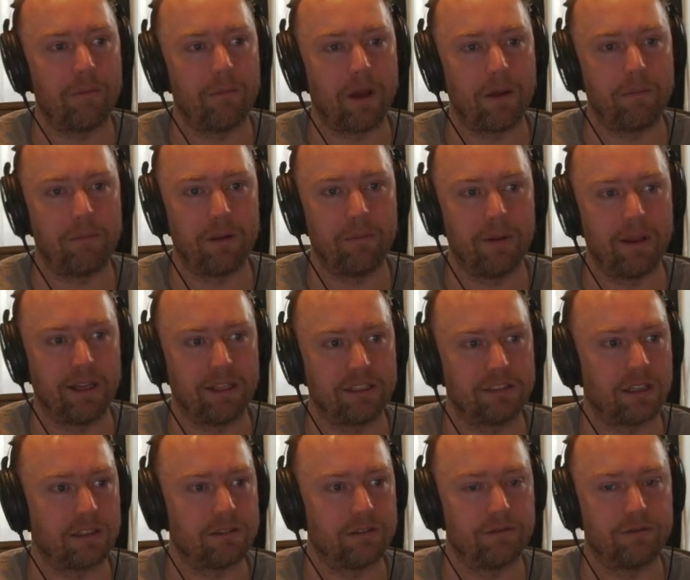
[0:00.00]
be a bit
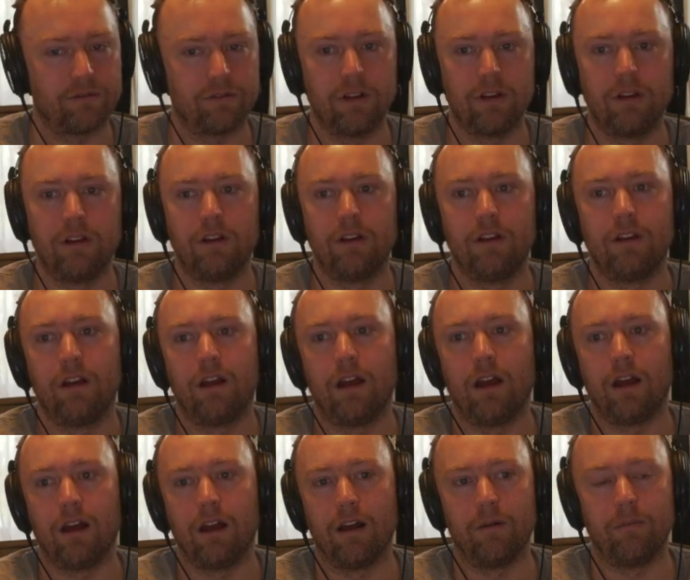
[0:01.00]
excessive,
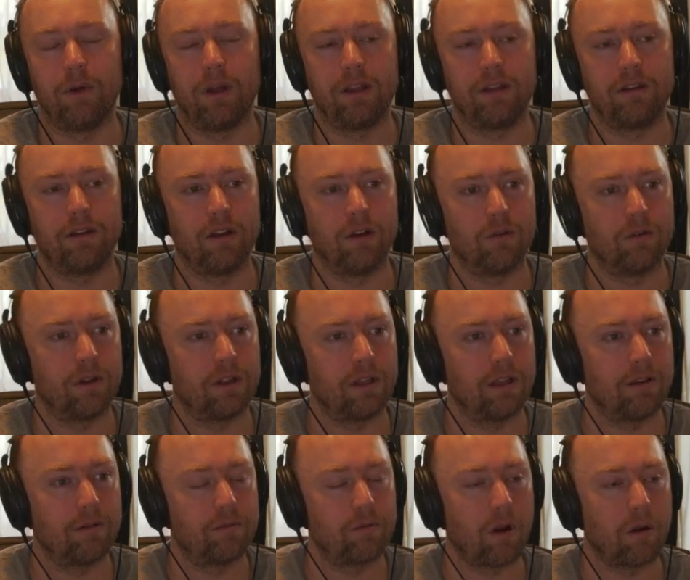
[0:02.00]
but
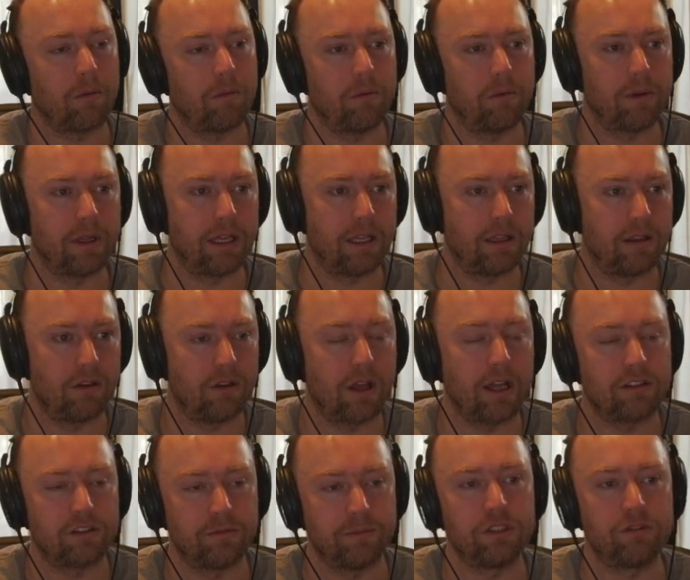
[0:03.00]
it's probably, you
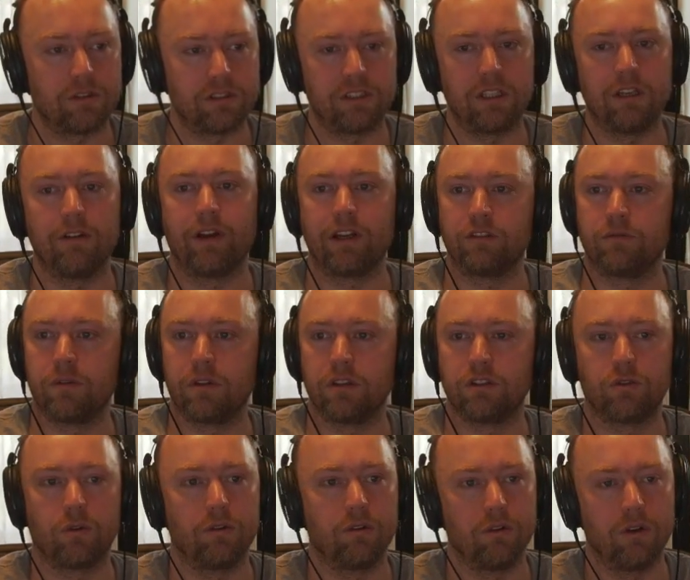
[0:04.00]
get some interesting effects with the
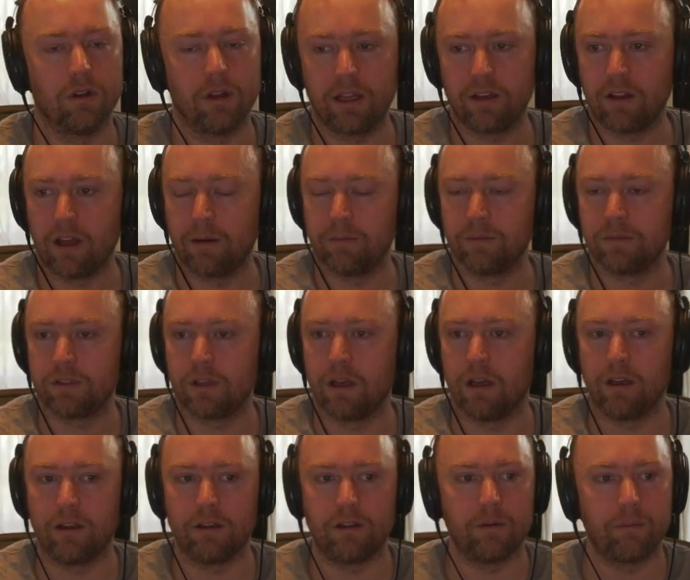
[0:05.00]
shorter delay times,
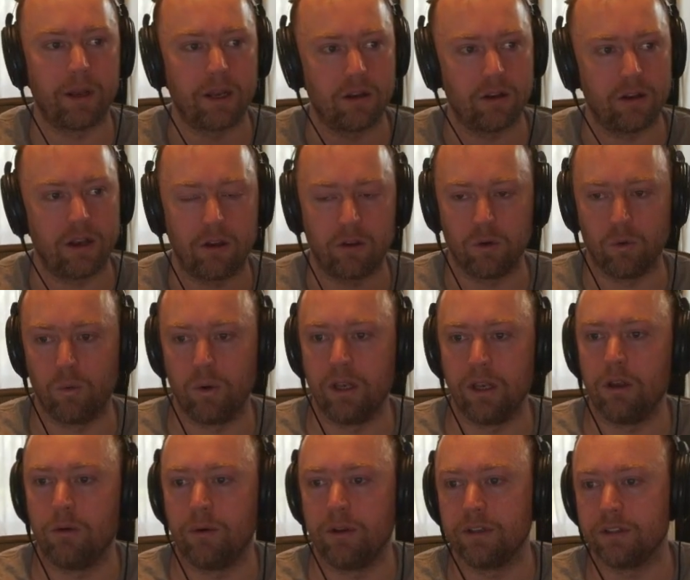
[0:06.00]
depending on how you
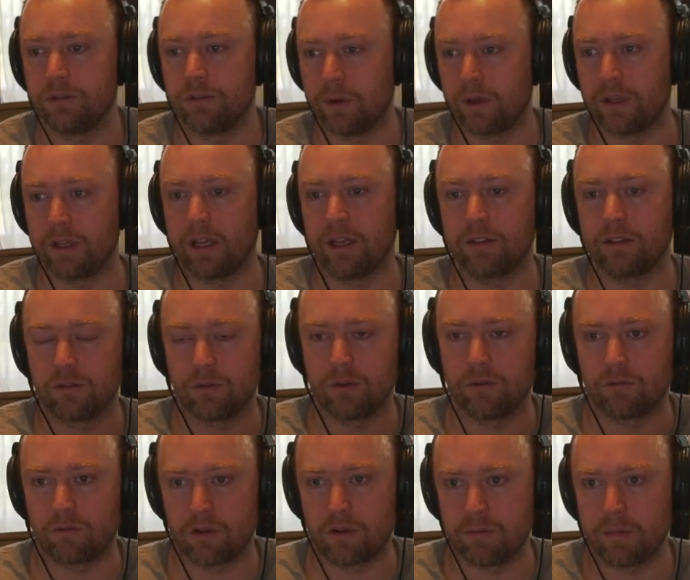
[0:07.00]
window it as well. You get sort
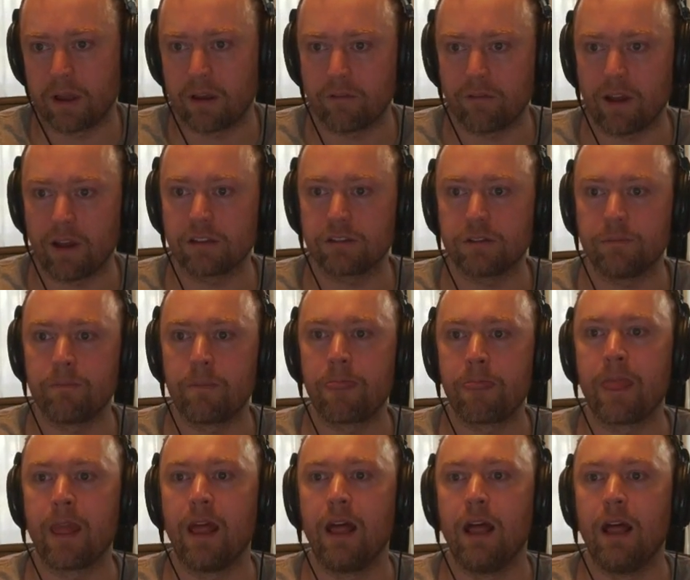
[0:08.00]
of rhythmic effects.
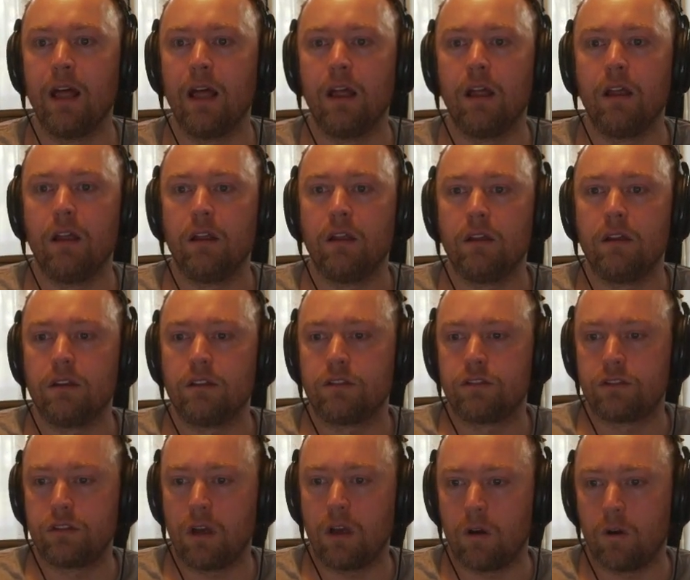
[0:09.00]

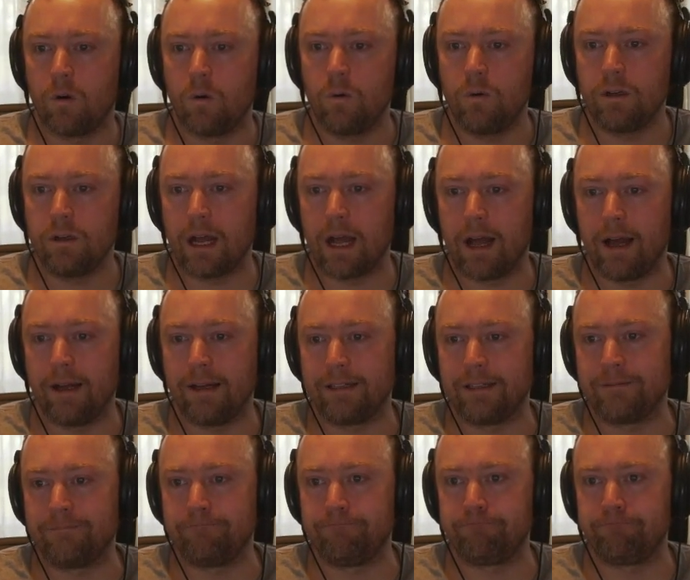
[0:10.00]
So,
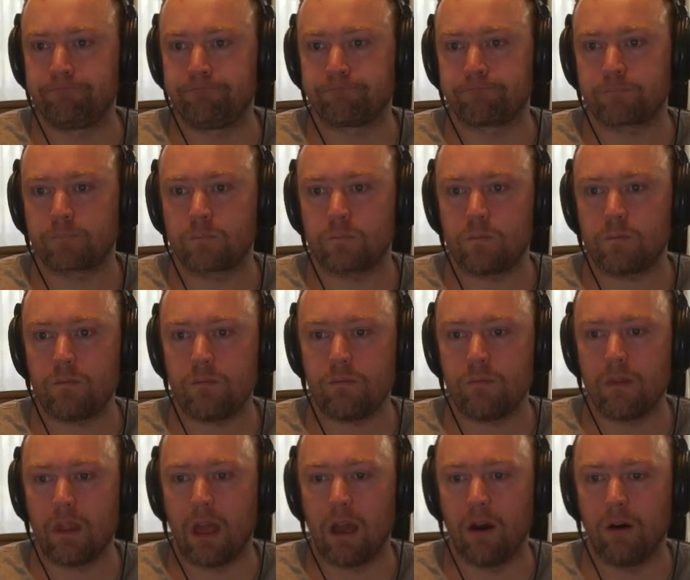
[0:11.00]

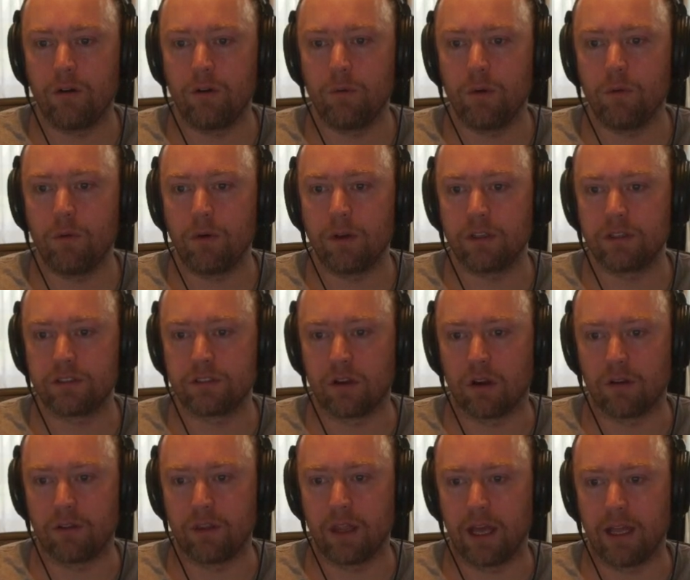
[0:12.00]
how do we want to
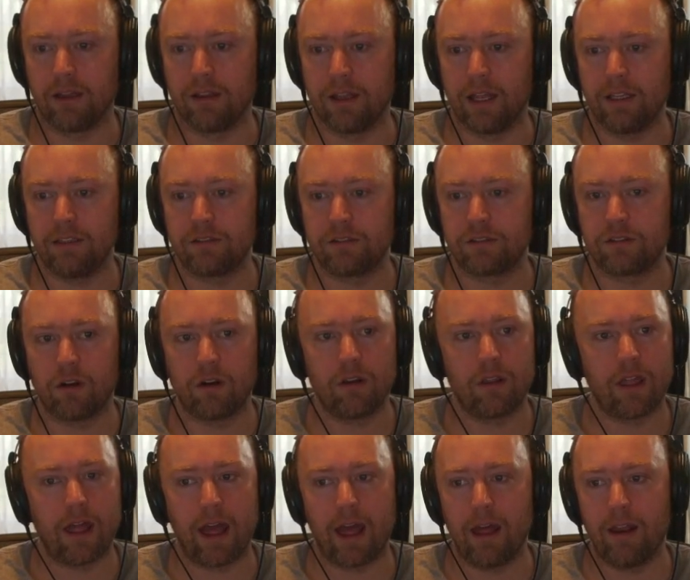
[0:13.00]
start that? Let's start
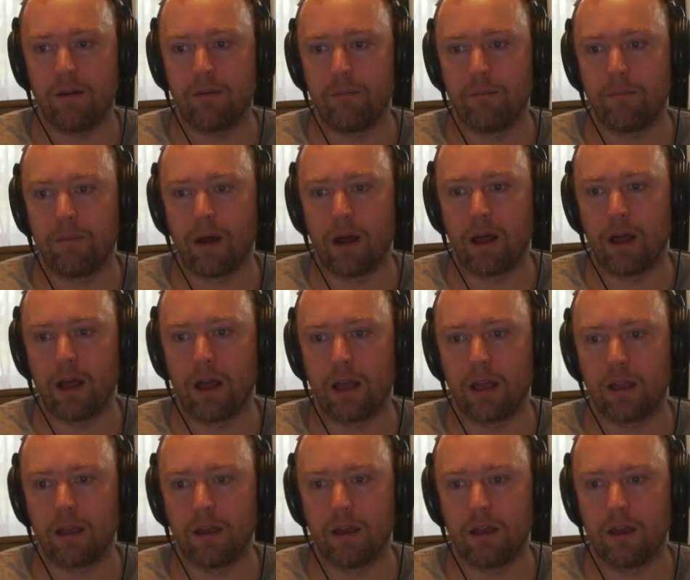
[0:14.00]
that by